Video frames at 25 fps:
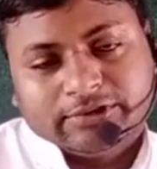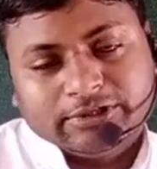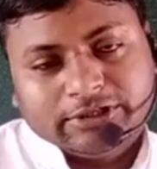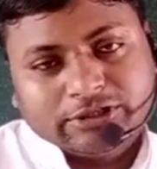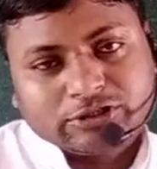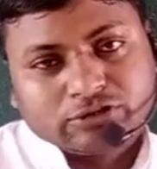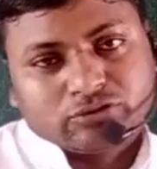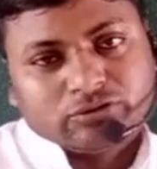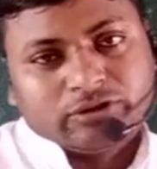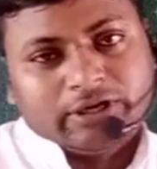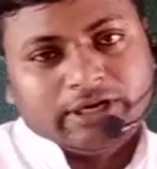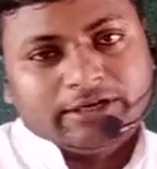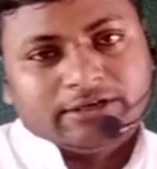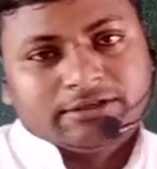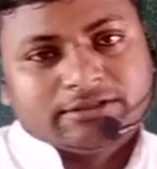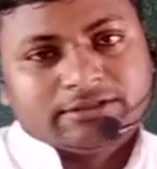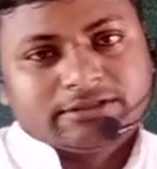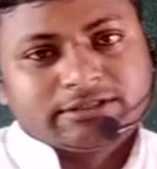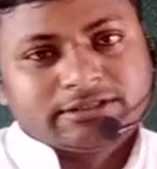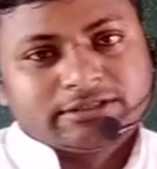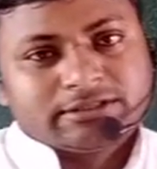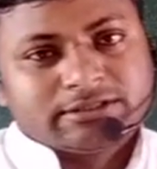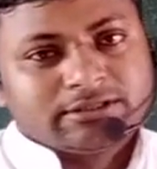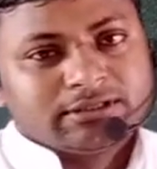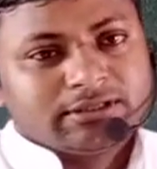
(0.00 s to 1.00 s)

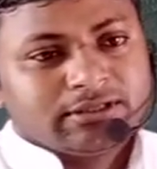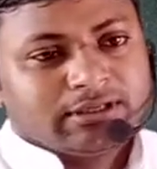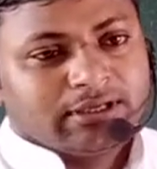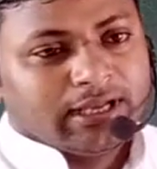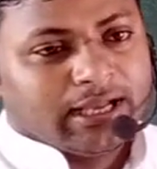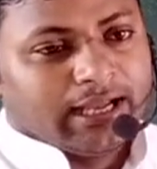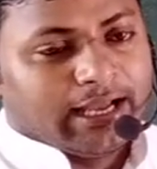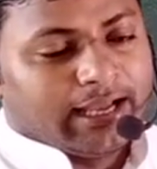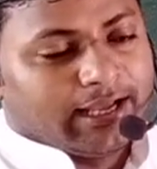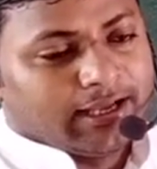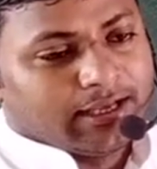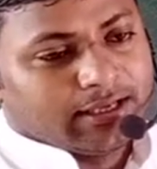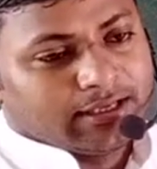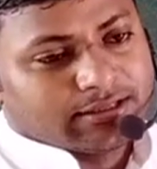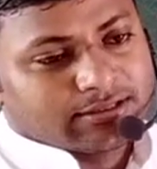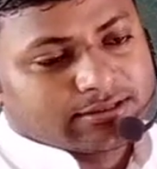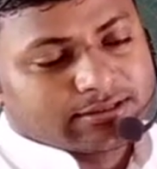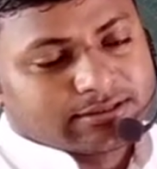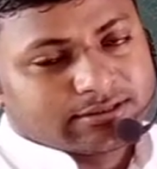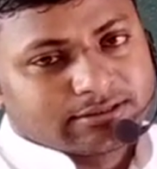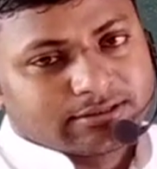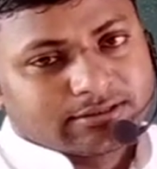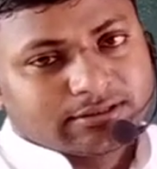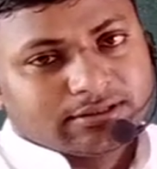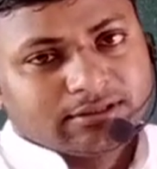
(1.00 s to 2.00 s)
Students,
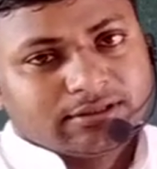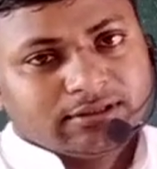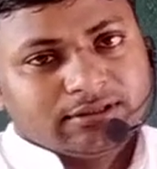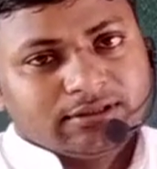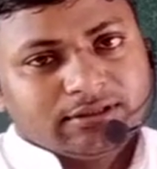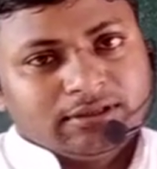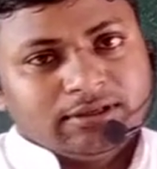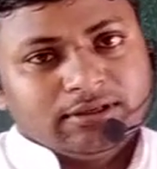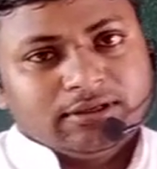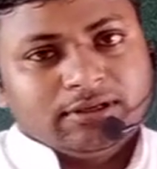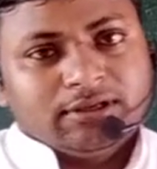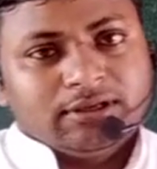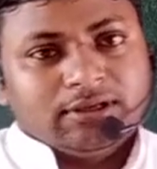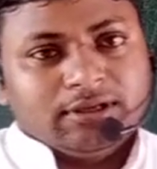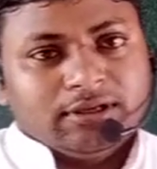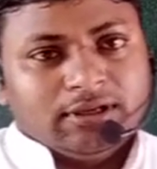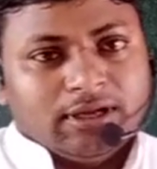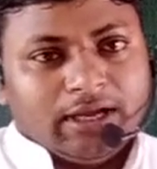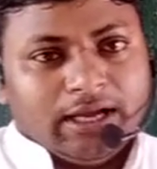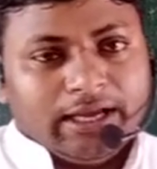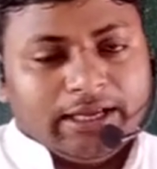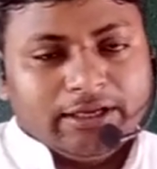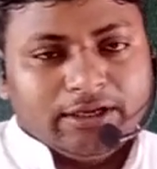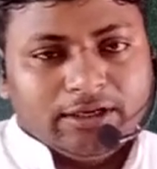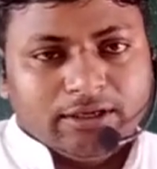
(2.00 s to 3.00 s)
as
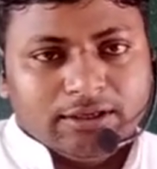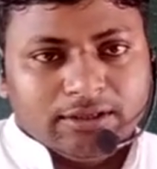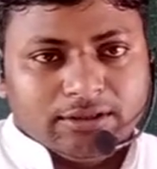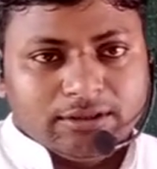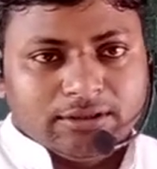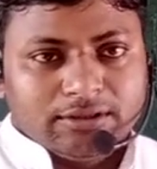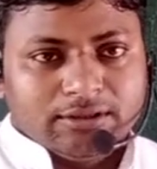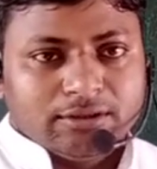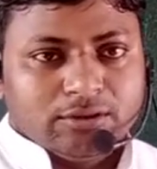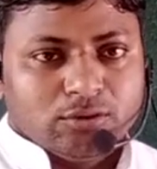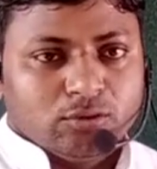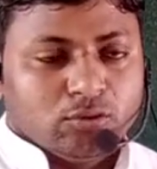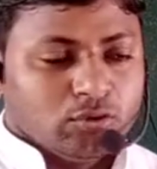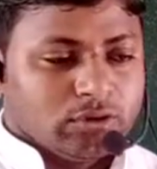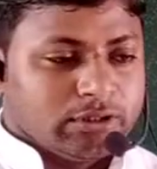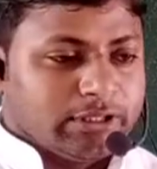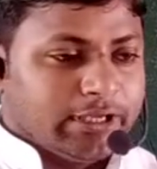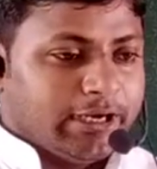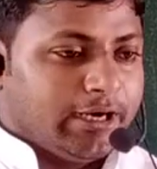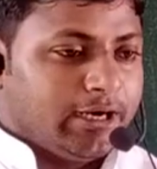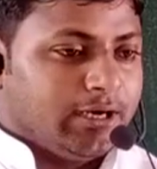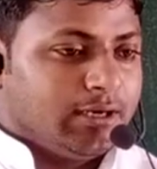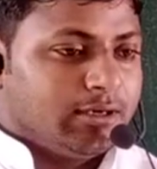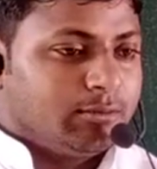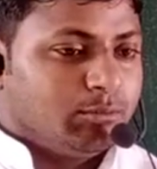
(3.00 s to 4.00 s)
I know
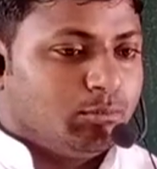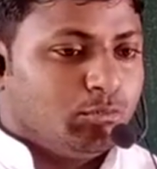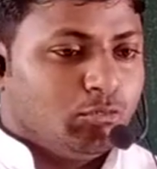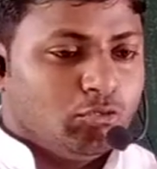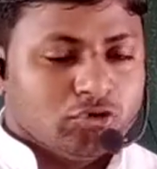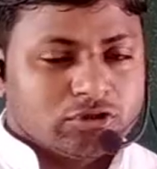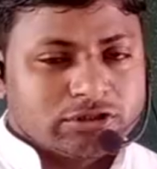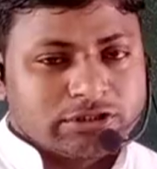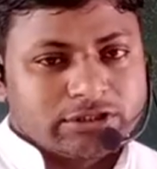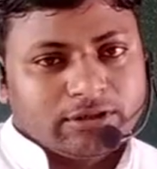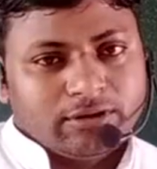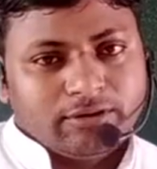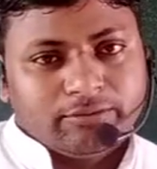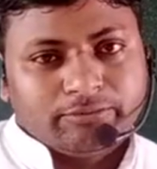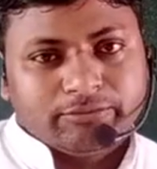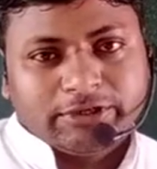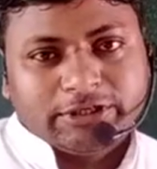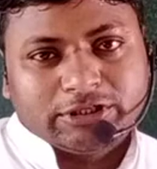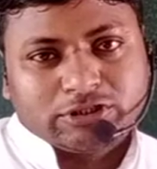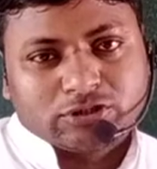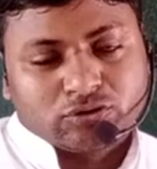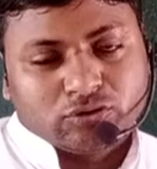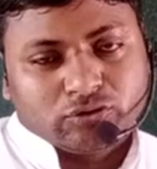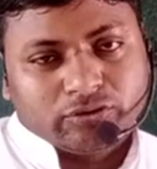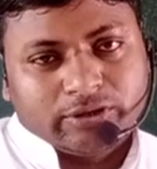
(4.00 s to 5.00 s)
that most of
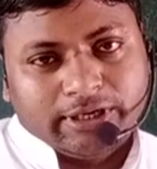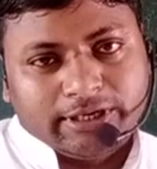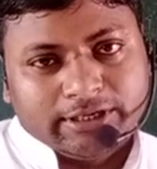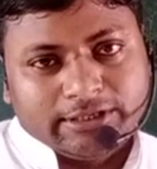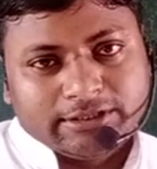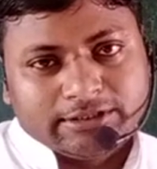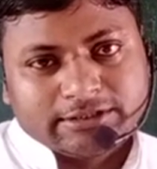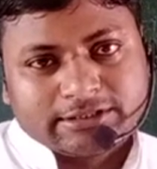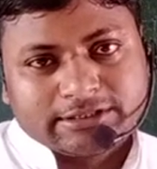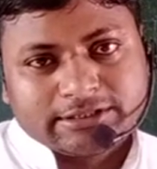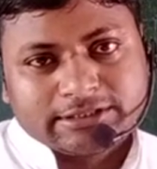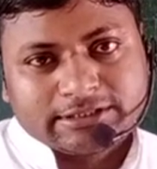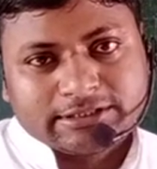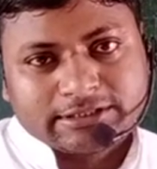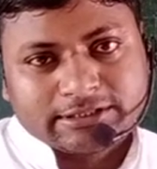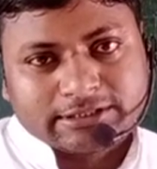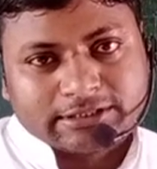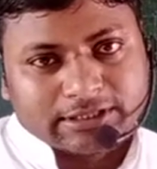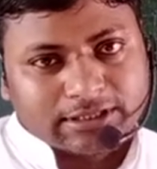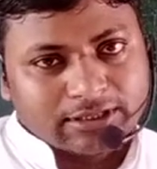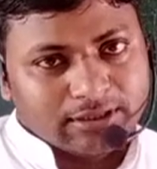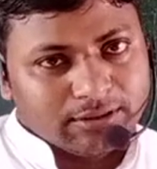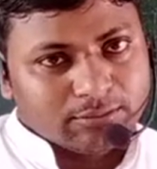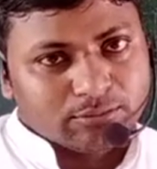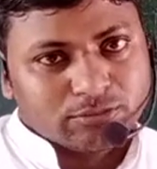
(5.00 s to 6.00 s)
the
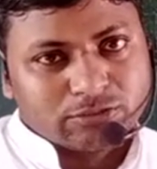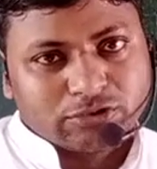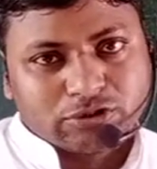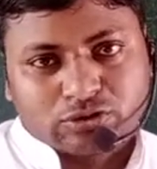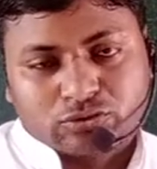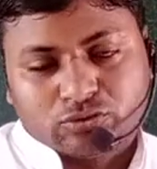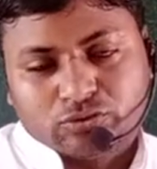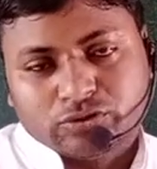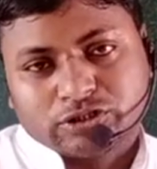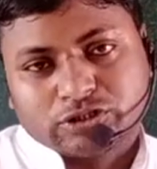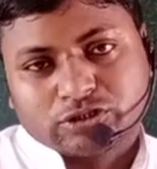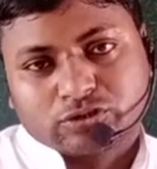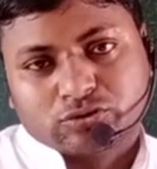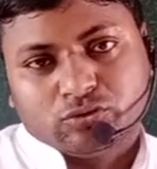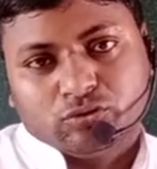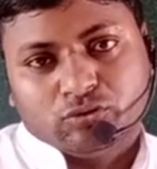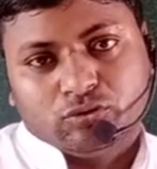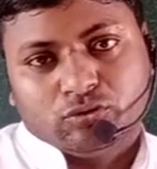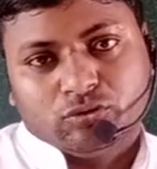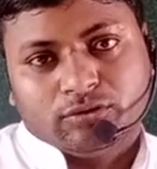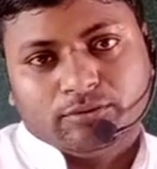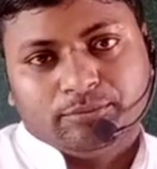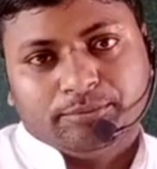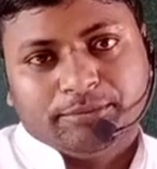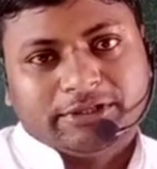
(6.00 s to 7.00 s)
students comes to
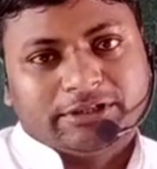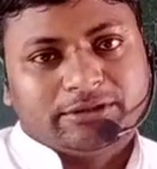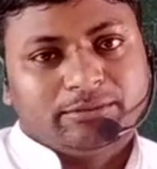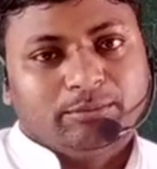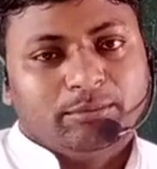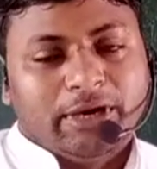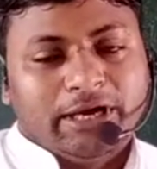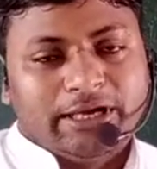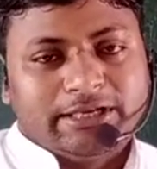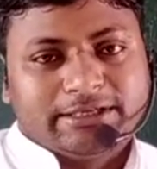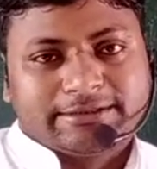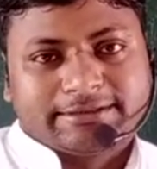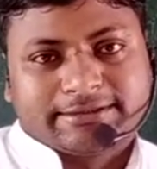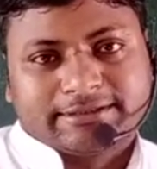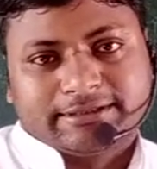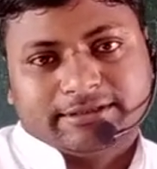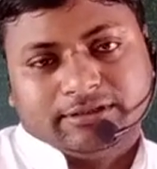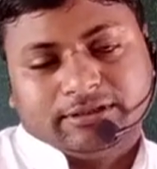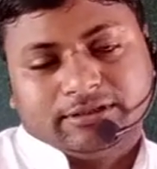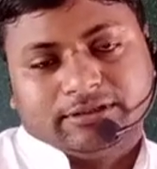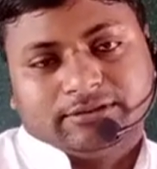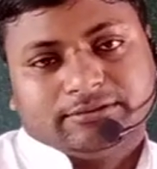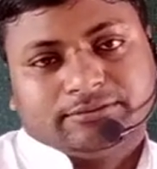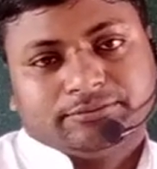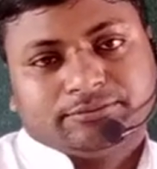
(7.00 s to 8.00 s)
school with
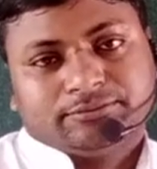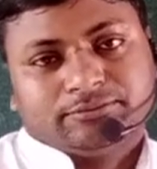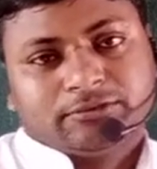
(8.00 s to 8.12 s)
bicycle.